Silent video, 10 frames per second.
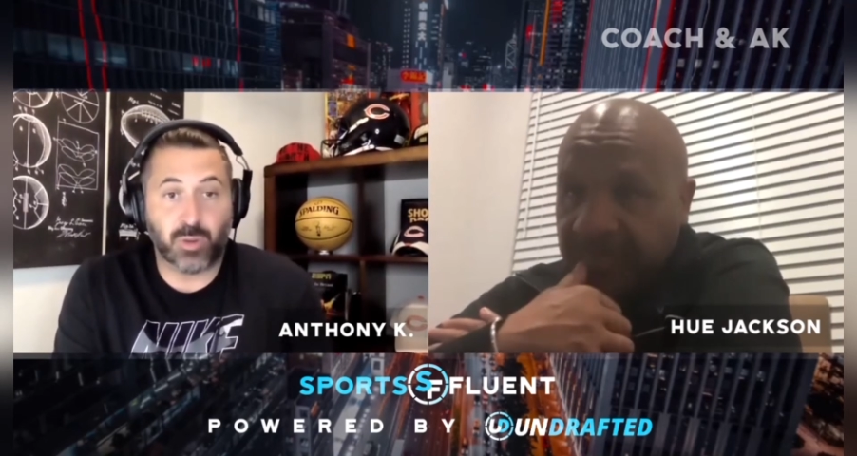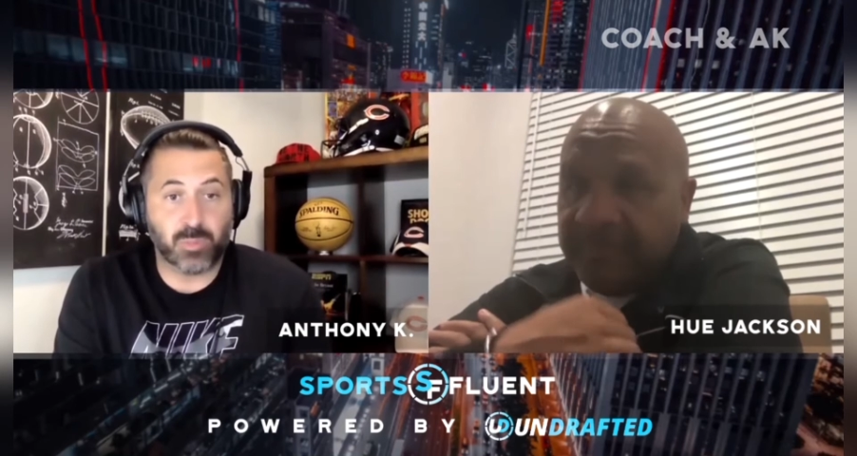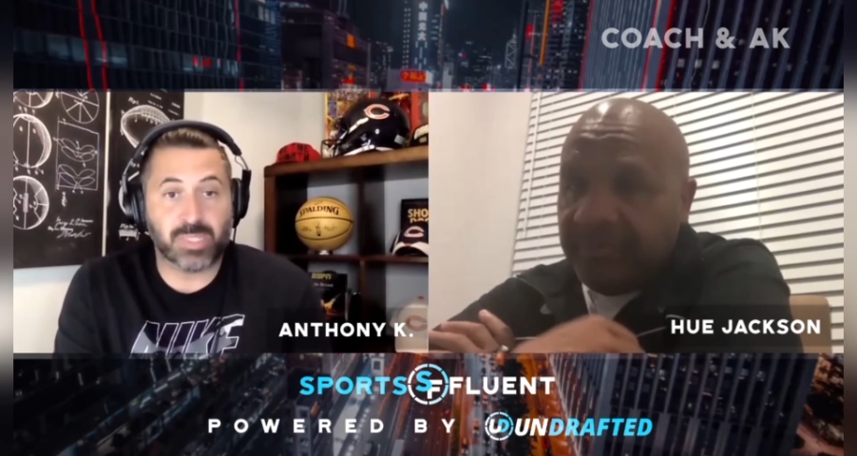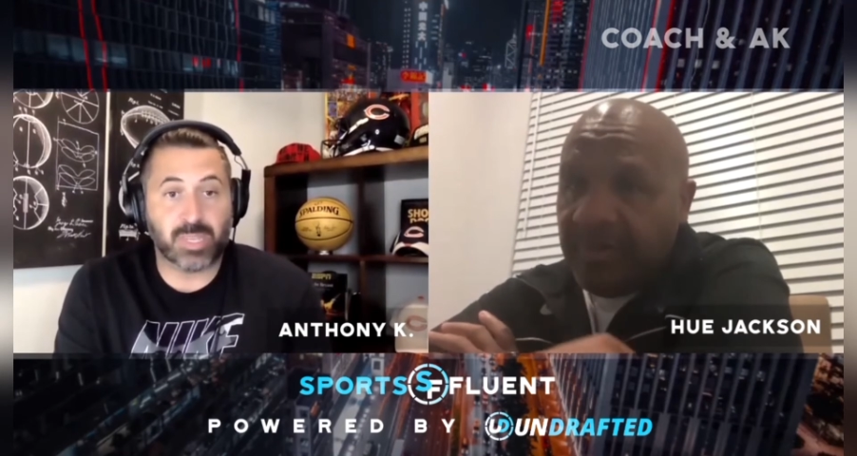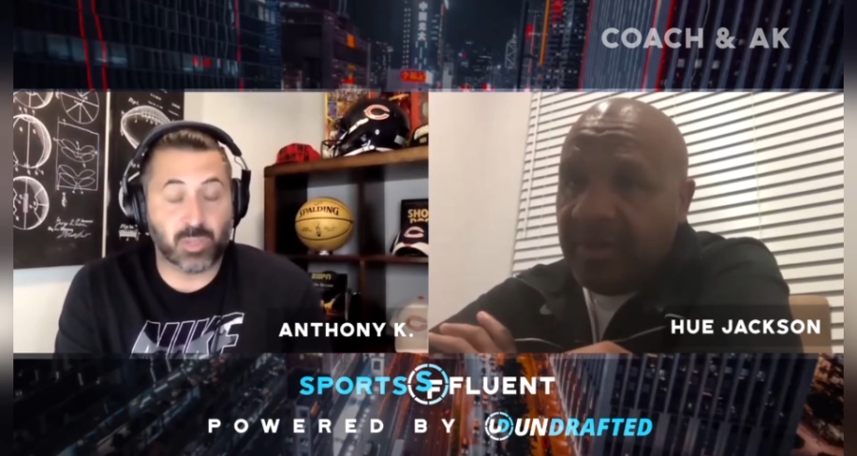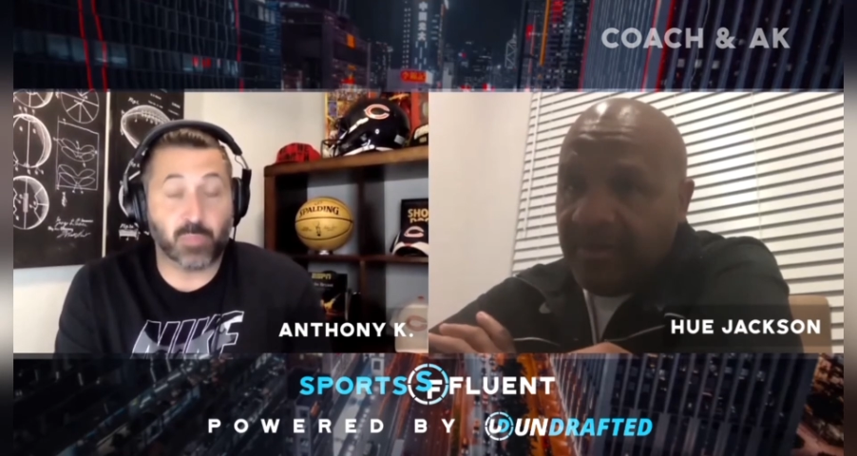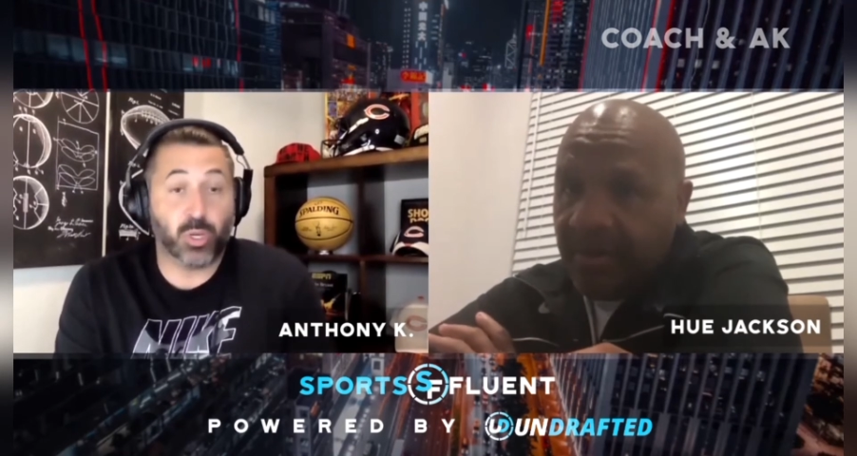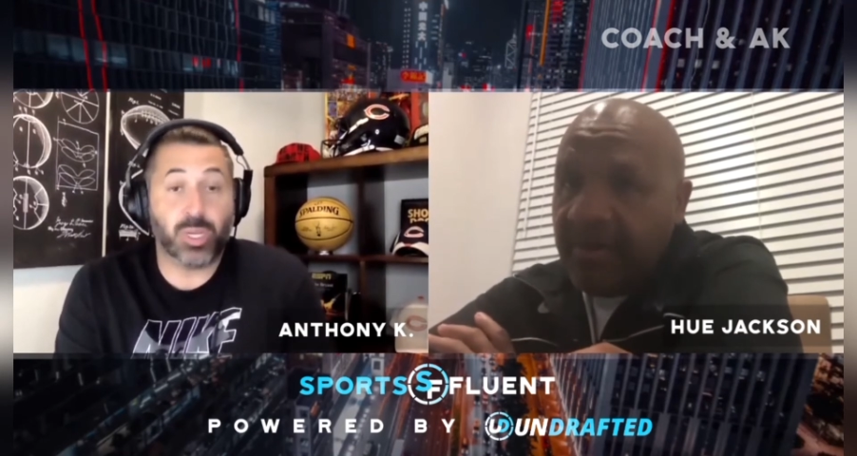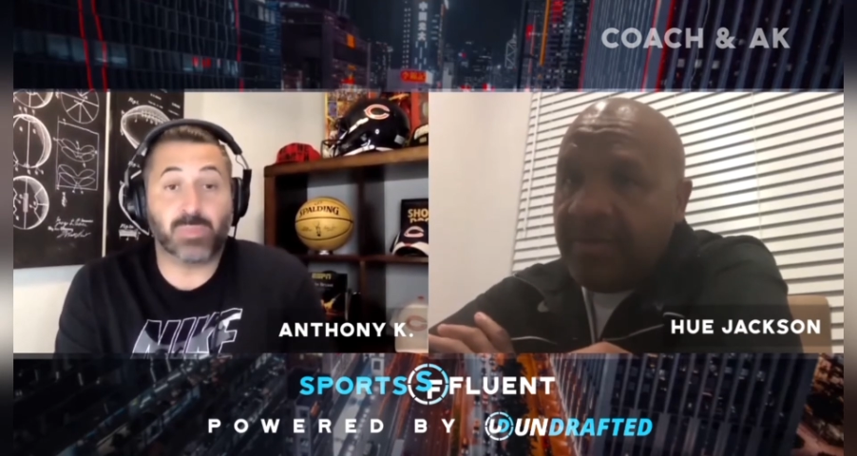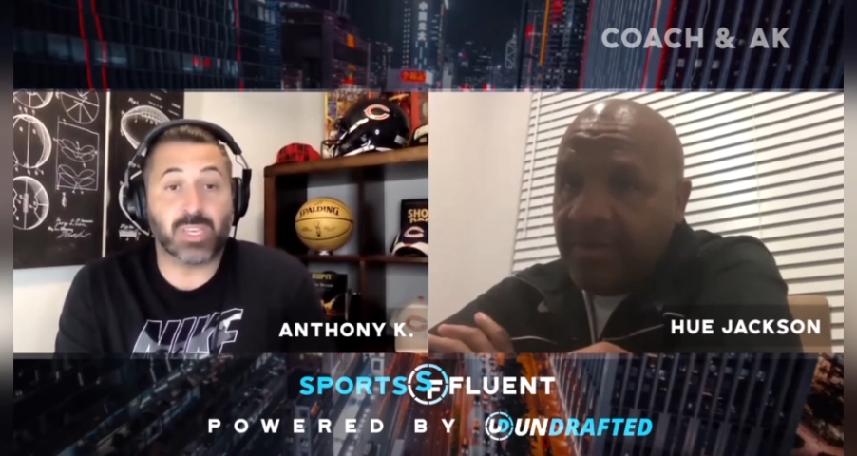him to put
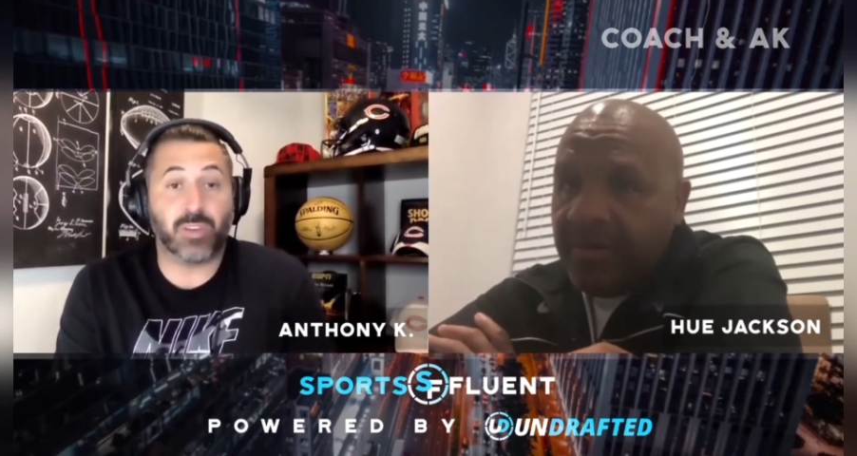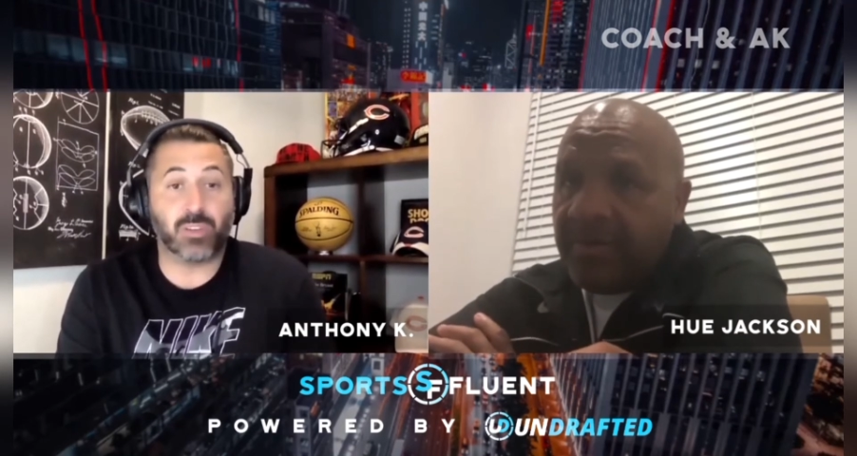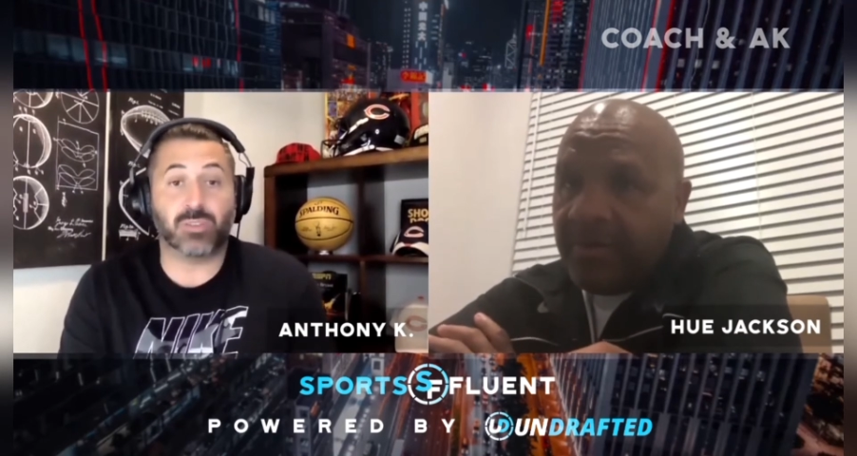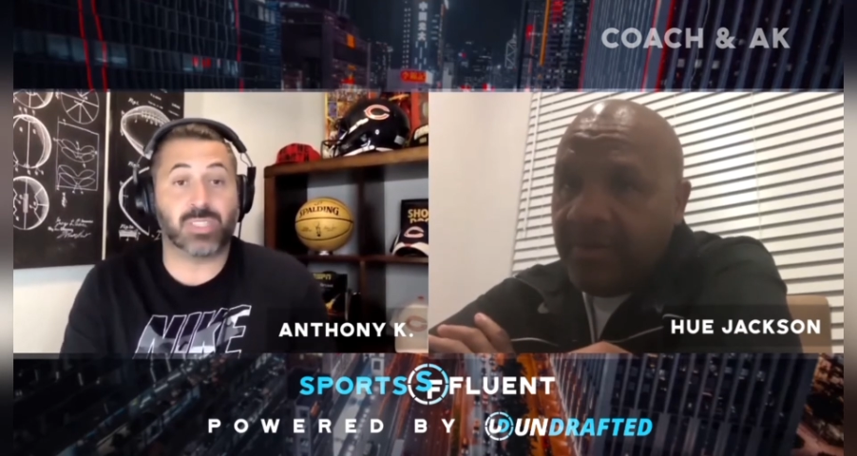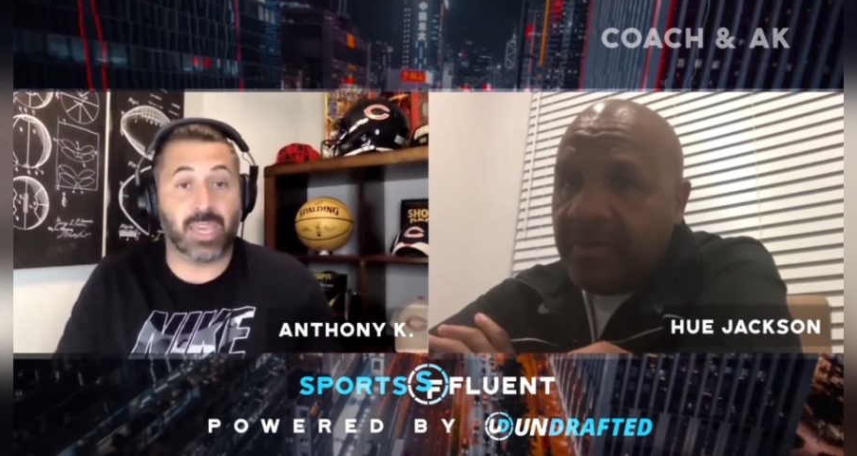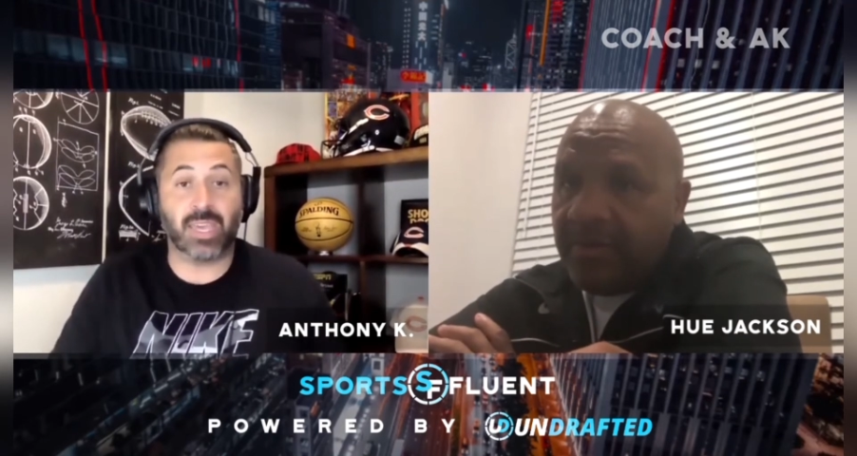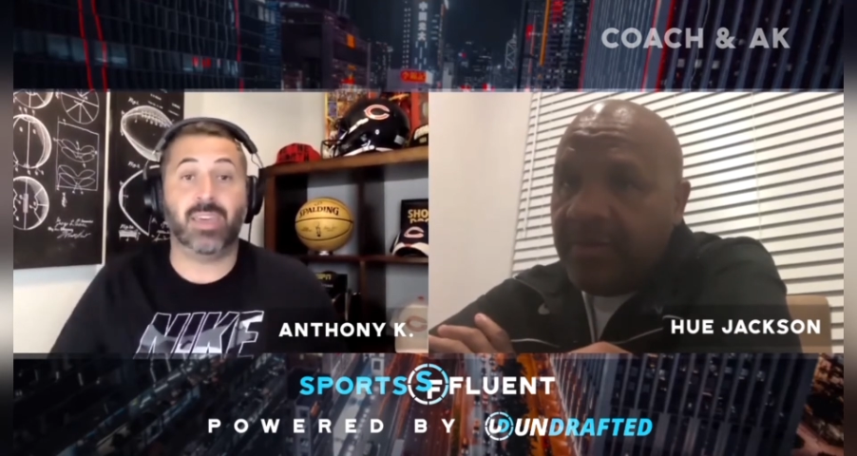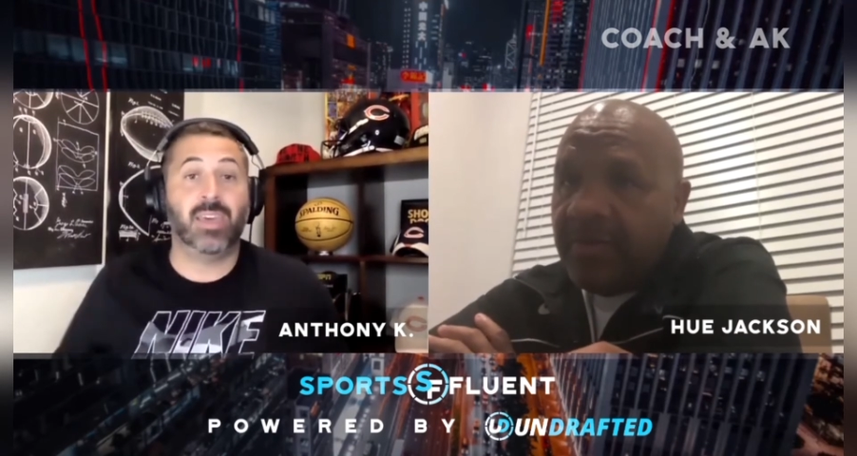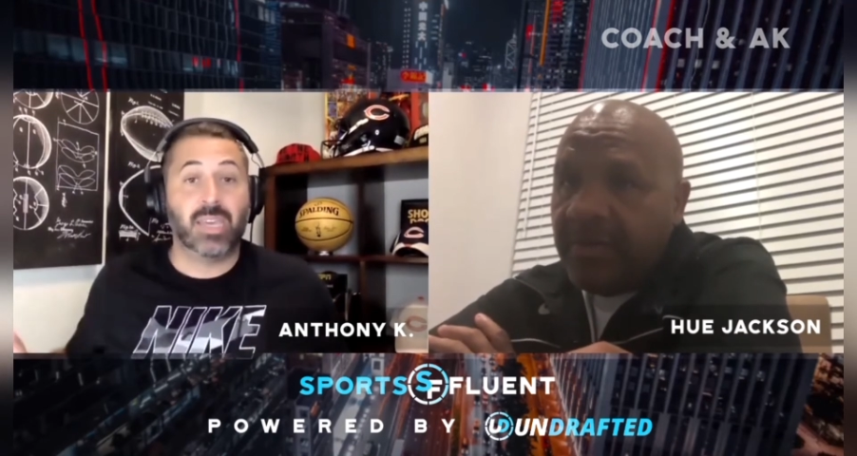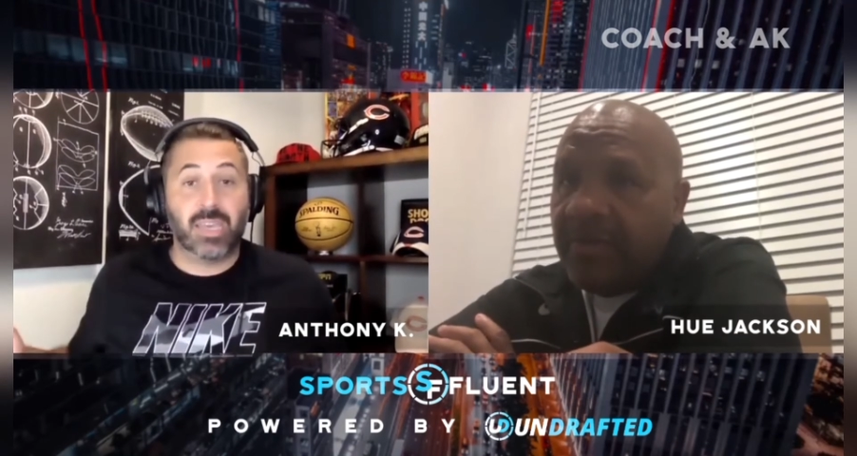himself out there and say, "Hey,